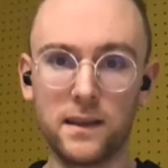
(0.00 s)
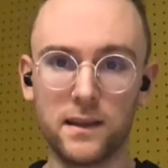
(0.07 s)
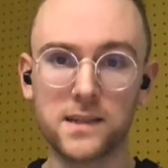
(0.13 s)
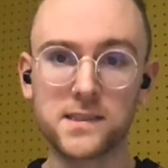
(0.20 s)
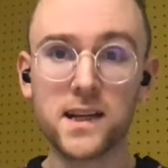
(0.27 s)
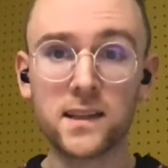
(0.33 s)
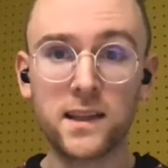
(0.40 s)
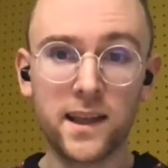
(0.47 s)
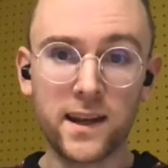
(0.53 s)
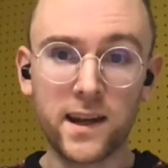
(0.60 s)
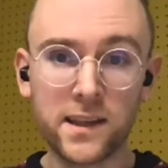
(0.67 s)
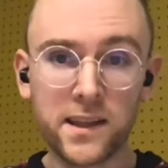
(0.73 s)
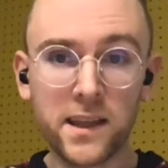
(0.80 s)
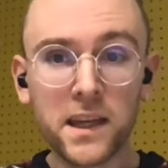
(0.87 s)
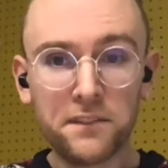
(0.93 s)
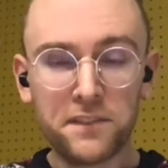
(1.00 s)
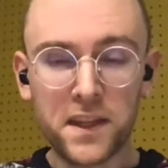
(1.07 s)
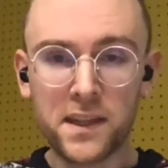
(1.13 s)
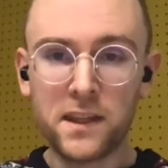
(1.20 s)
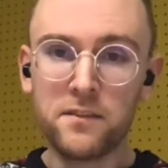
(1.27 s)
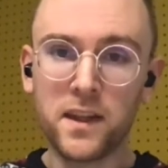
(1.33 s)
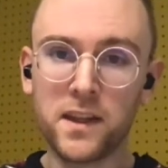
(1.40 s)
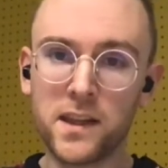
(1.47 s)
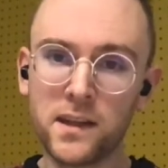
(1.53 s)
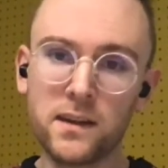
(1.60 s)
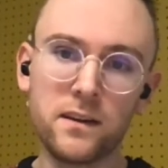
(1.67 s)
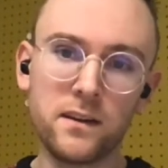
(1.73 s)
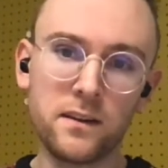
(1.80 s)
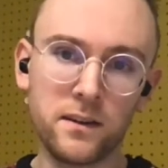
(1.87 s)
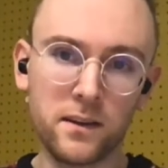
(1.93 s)
exactly. And I think if they if they
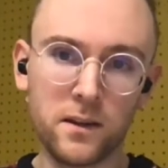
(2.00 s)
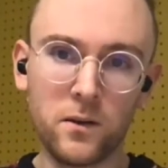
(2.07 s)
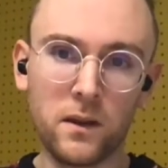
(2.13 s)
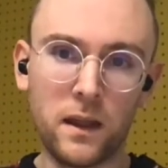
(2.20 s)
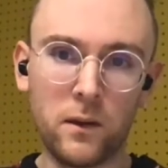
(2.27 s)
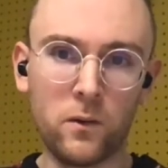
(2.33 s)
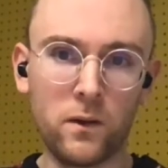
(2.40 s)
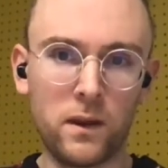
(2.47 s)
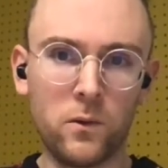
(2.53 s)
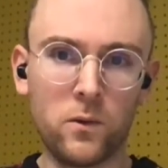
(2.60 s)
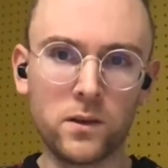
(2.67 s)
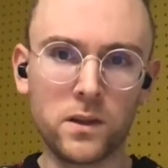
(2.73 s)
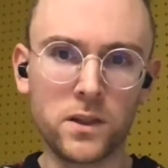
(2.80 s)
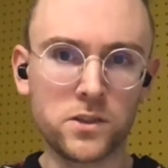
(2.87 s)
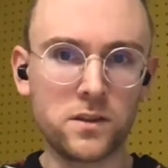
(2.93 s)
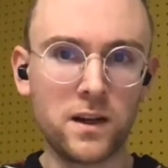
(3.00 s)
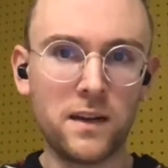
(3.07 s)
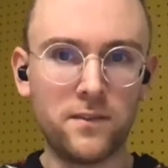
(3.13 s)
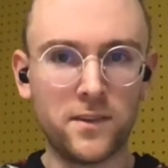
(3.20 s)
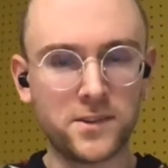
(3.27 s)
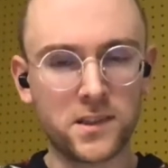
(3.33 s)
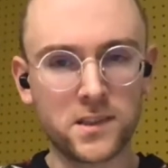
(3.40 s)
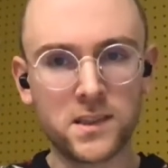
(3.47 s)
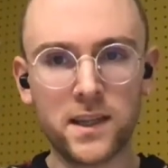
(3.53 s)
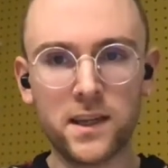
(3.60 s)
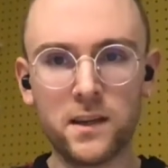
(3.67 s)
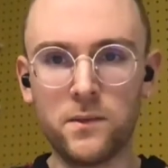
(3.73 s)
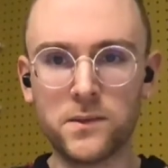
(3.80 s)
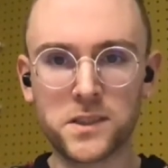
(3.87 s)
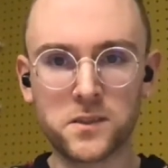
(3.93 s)
didn't, they, they wouldn't thrive and succeed.
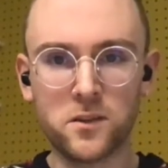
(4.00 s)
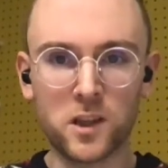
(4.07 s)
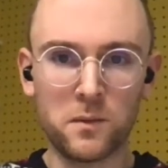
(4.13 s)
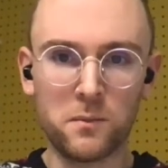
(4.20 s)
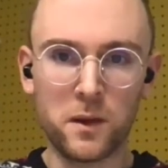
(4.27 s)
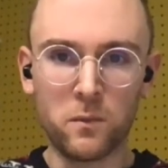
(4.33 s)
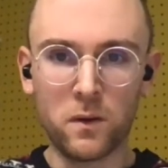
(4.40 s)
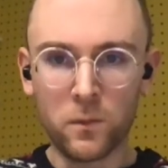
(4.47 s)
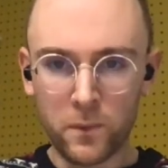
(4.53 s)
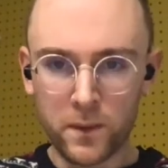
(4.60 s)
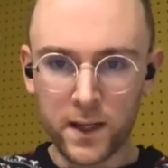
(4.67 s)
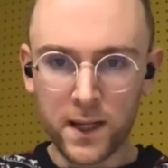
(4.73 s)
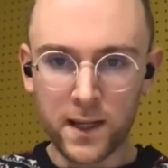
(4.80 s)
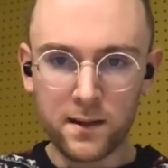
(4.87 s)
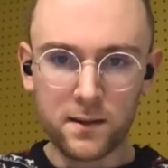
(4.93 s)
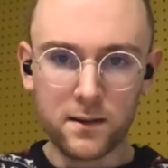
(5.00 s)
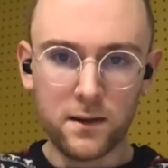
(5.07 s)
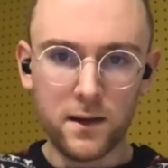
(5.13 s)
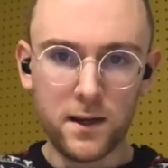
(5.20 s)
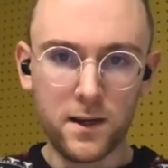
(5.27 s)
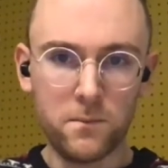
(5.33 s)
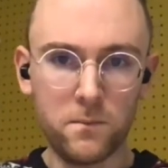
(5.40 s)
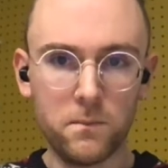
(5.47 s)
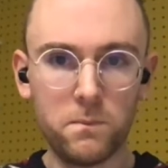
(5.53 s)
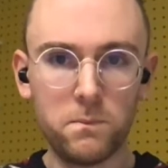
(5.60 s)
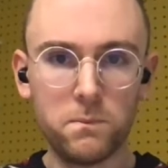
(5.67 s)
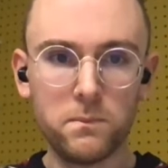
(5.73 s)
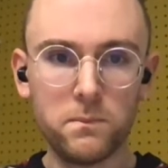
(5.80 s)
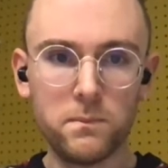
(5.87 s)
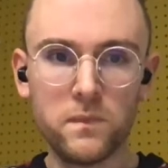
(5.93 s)
This is ultimately what we need. Um,
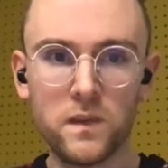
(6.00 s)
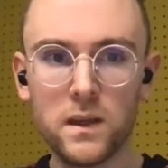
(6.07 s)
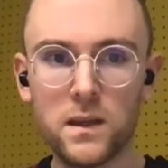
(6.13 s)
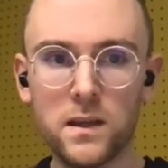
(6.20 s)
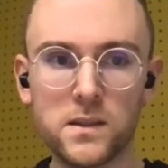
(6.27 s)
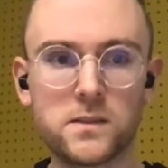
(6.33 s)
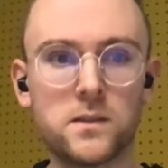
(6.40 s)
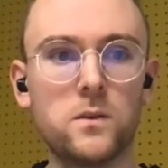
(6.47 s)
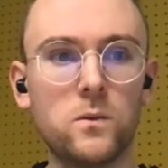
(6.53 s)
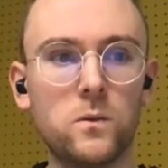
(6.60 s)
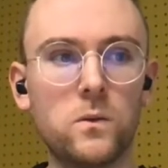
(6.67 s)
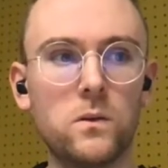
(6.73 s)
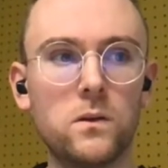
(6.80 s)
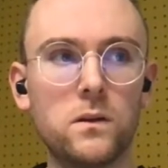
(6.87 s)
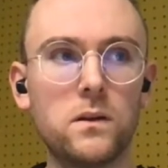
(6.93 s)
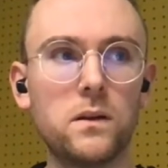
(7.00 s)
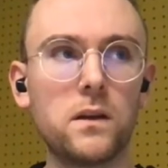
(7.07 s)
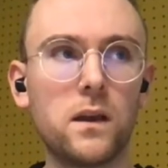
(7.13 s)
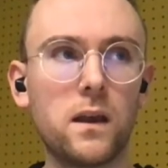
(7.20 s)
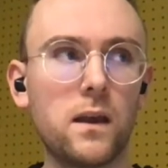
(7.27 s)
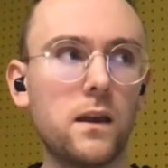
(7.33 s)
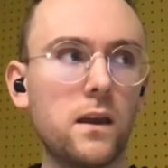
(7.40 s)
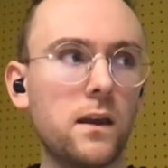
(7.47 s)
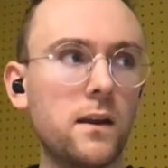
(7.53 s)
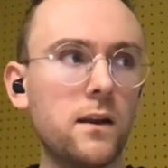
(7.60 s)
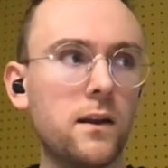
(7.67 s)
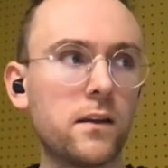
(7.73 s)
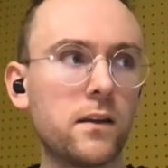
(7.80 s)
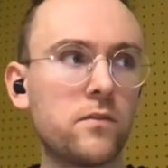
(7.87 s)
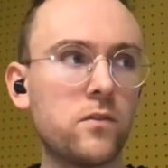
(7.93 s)
so you know,
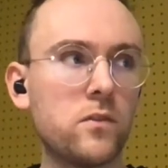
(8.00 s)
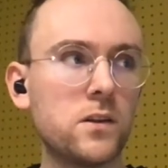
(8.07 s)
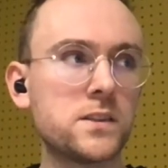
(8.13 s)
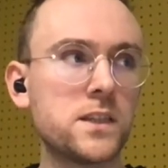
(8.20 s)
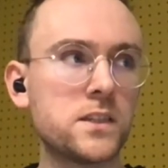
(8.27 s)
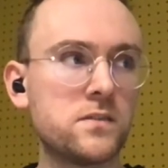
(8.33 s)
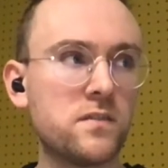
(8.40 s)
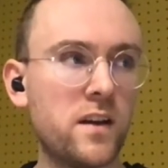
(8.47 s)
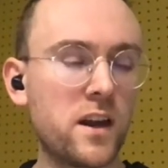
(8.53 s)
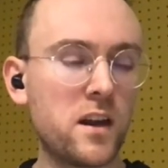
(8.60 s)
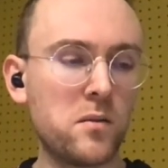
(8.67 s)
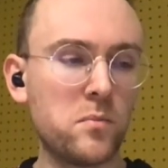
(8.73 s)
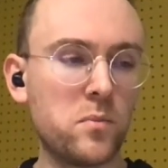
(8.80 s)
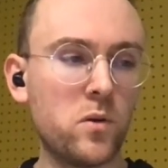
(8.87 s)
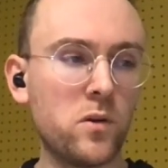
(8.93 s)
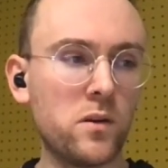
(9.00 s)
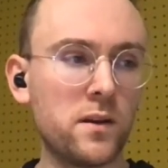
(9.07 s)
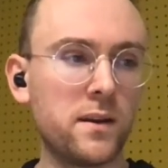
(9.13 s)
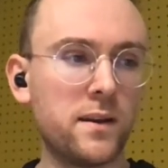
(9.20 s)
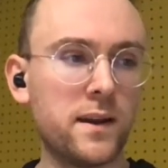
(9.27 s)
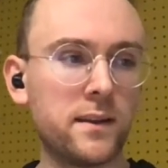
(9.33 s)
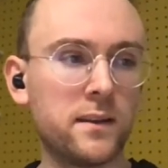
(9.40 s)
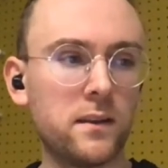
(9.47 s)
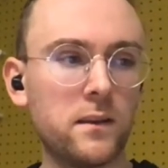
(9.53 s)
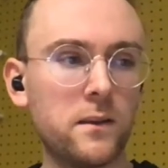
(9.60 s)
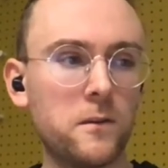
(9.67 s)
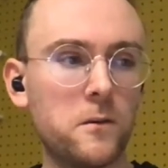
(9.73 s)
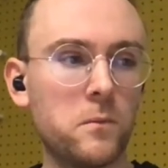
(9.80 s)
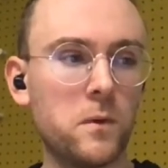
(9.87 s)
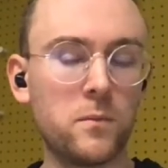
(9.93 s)
like for us, it's very important that
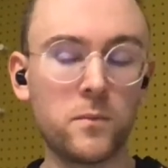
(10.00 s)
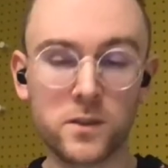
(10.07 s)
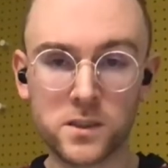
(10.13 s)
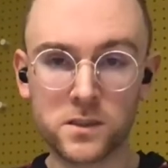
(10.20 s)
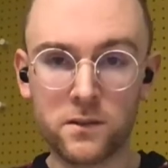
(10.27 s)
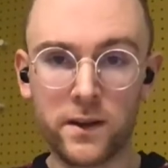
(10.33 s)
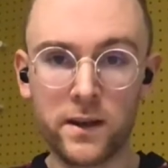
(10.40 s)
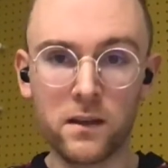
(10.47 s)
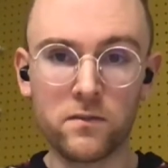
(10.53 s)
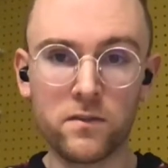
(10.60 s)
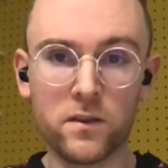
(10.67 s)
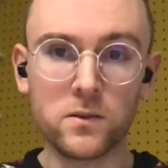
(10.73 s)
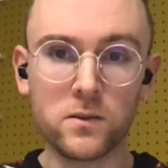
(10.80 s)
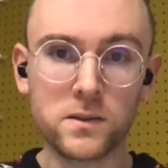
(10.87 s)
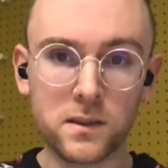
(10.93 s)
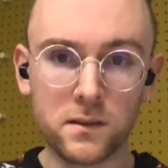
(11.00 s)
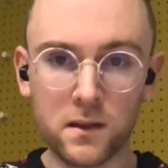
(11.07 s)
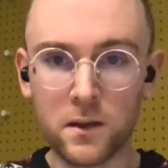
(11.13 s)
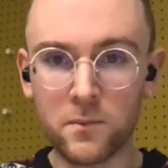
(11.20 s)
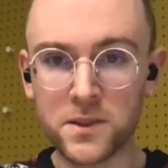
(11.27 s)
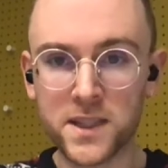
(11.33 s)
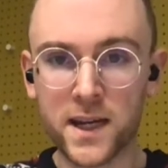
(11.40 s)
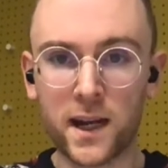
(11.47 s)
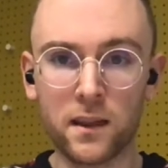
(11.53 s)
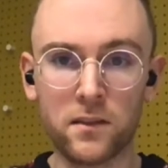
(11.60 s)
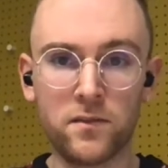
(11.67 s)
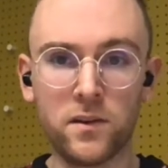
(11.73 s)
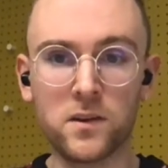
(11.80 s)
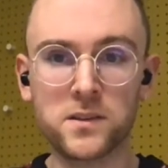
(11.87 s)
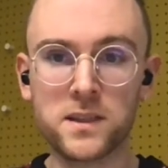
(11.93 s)
when we're screening folks and, and we're chatting to
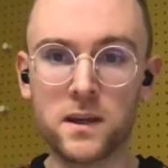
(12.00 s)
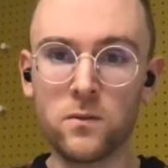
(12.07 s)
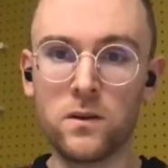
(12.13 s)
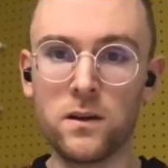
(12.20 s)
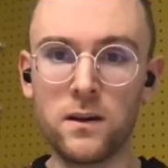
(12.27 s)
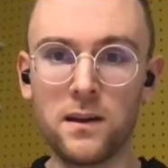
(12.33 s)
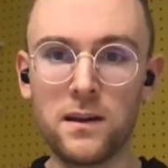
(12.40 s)
folks that we're,